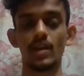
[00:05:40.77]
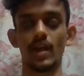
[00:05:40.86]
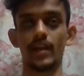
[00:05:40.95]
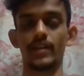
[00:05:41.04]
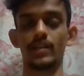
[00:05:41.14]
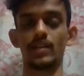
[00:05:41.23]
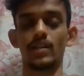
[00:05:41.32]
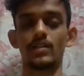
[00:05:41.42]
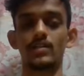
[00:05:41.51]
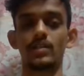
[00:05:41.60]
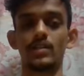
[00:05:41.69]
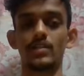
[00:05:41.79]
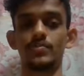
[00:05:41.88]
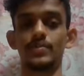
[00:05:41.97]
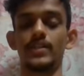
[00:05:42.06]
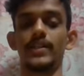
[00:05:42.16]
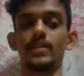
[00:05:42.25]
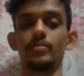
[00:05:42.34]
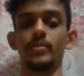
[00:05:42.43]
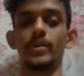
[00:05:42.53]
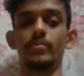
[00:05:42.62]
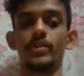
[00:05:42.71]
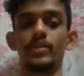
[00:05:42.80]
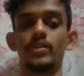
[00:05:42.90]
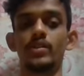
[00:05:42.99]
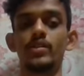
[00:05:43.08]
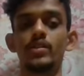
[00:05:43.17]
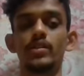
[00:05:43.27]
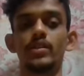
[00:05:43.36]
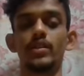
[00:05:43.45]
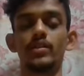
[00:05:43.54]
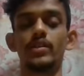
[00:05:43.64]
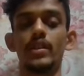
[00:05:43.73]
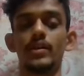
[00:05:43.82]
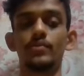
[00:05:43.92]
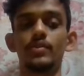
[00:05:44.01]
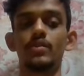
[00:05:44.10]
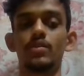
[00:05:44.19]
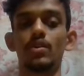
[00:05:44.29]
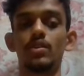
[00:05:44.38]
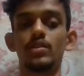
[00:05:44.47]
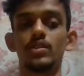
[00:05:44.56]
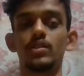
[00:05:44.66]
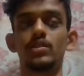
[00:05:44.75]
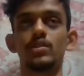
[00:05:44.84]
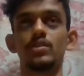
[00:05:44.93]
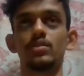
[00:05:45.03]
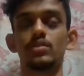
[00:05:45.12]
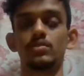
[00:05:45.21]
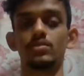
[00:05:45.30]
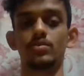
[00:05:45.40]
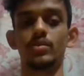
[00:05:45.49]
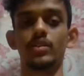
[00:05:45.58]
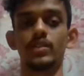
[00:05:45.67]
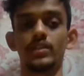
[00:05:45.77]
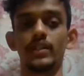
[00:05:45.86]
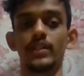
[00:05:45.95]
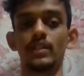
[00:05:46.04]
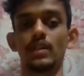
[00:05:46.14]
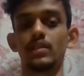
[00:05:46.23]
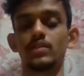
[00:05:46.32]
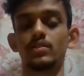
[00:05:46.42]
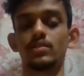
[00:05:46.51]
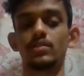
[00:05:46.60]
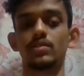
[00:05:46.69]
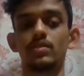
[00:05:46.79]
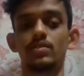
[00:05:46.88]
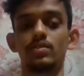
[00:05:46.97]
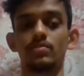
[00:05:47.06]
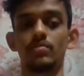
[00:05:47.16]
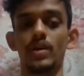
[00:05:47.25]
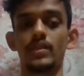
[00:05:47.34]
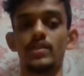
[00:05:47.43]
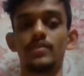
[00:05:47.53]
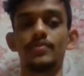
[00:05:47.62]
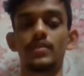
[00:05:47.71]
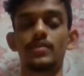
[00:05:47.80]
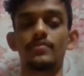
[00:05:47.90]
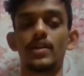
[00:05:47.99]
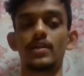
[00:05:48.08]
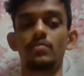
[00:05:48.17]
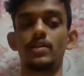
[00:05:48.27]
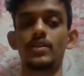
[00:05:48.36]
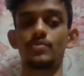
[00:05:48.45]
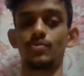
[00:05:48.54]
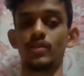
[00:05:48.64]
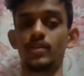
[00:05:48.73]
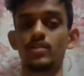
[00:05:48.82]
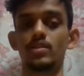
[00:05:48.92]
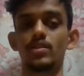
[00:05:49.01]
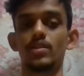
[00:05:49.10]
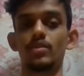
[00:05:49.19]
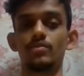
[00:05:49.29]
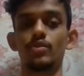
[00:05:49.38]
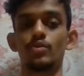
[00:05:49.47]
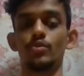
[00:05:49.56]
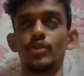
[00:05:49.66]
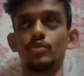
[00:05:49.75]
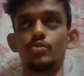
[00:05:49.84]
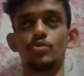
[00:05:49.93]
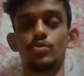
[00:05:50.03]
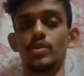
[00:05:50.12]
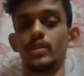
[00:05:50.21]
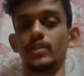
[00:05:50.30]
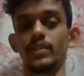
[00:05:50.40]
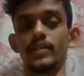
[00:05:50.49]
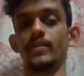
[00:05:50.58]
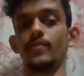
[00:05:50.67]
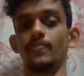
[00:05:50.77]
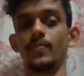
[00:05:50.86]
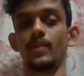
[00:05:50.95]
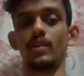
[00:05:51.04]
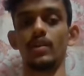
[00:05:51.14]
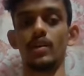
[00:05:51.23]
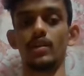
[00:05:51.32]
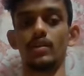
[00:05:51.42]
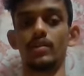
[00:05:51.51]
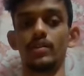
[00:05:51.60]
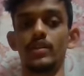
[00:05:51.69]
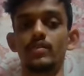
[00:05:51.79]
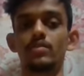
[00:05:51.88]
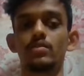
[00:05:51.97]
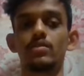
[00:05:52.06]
And in another class we'll take a main method, in that we'll call a student3 class by the reference variable s1 equal to new student3, and then